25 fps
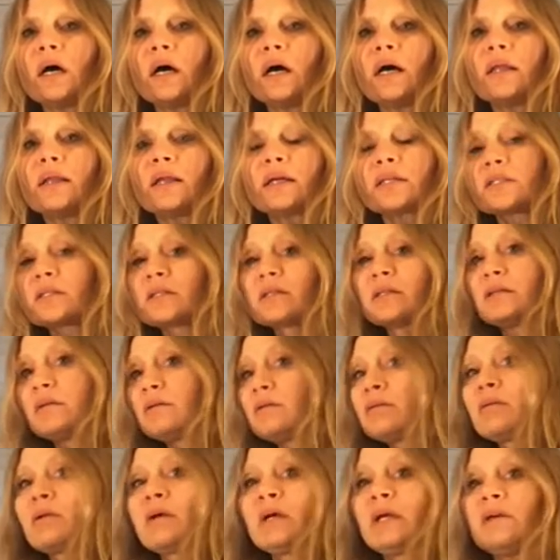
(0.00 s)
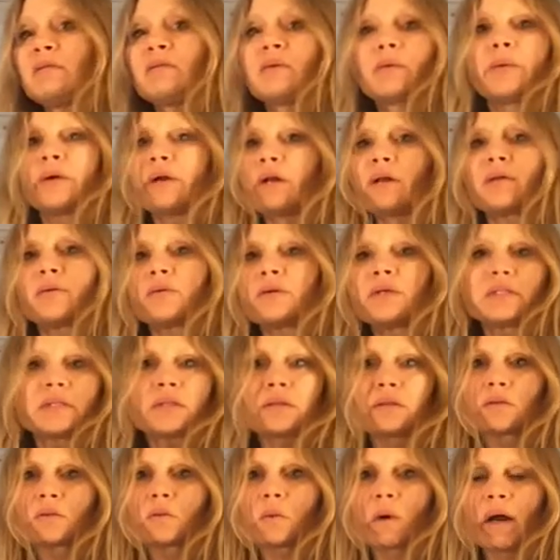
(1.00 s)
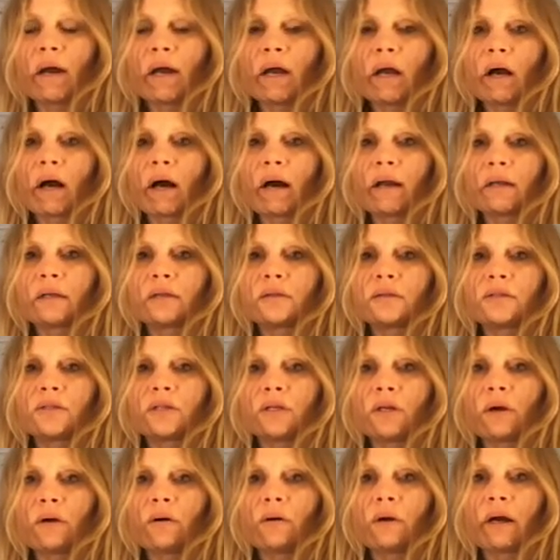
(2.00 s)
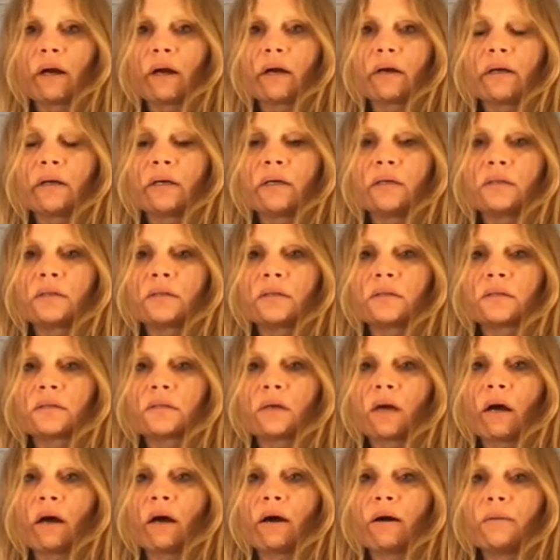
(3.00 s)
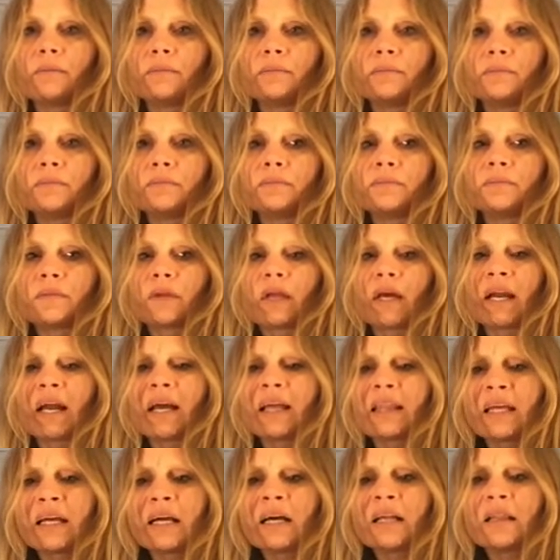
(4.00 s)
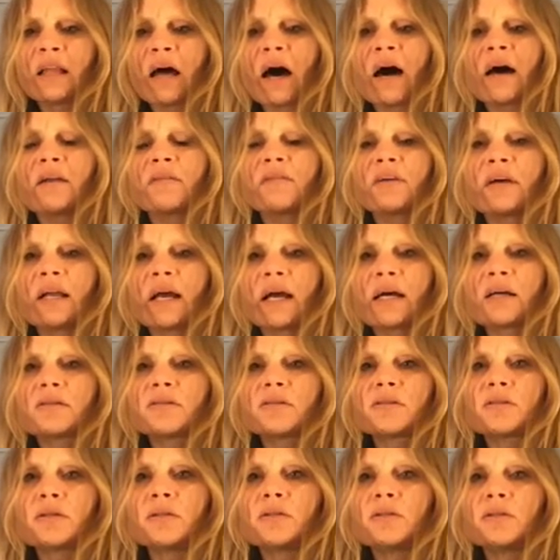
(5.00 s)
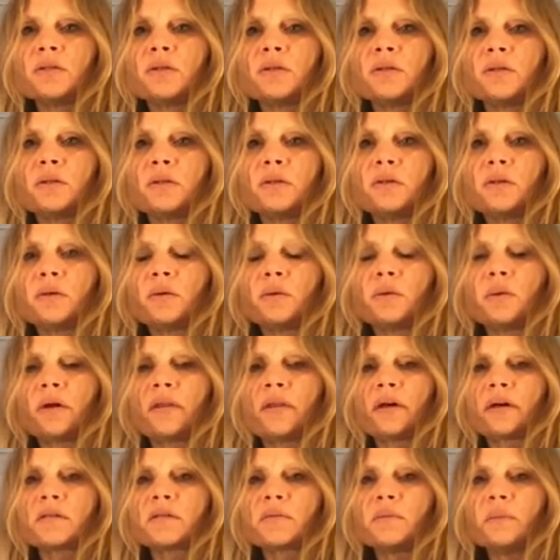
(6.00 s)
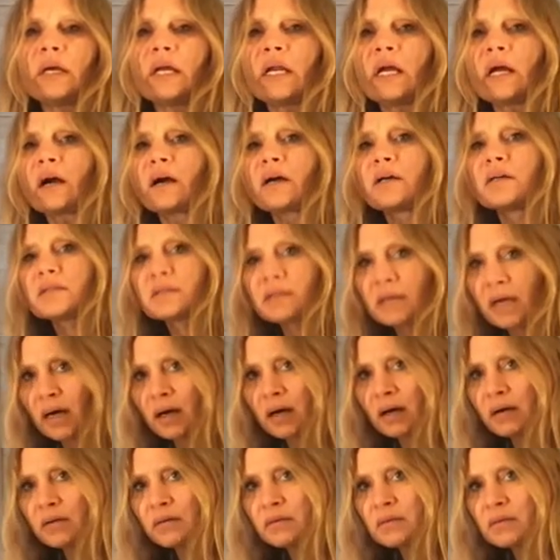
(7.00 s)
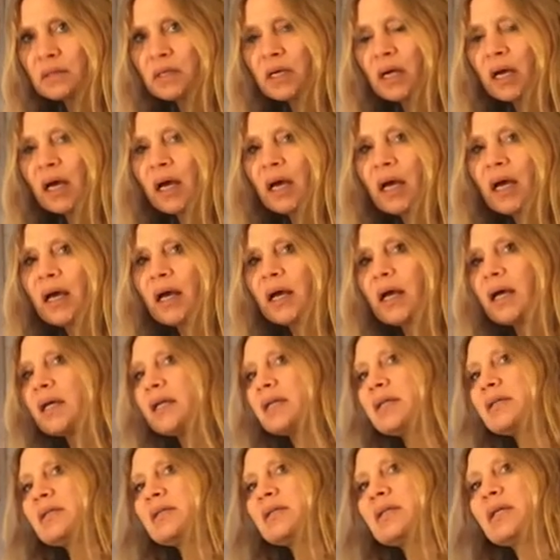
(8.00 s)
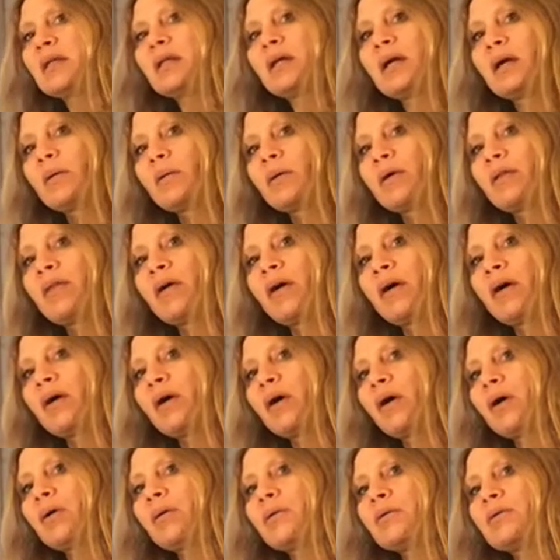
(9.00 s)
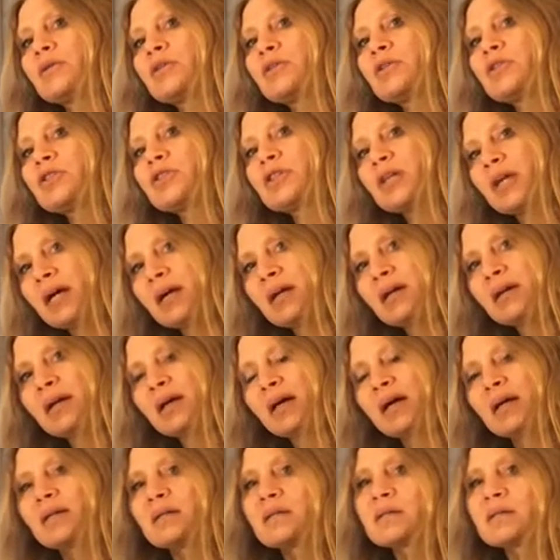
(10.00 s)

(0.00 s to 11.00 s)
that's even one of the reasons why I got into yoga is, and I think a lot of it has to do with us meeting ourselves and dealing with our own shit. And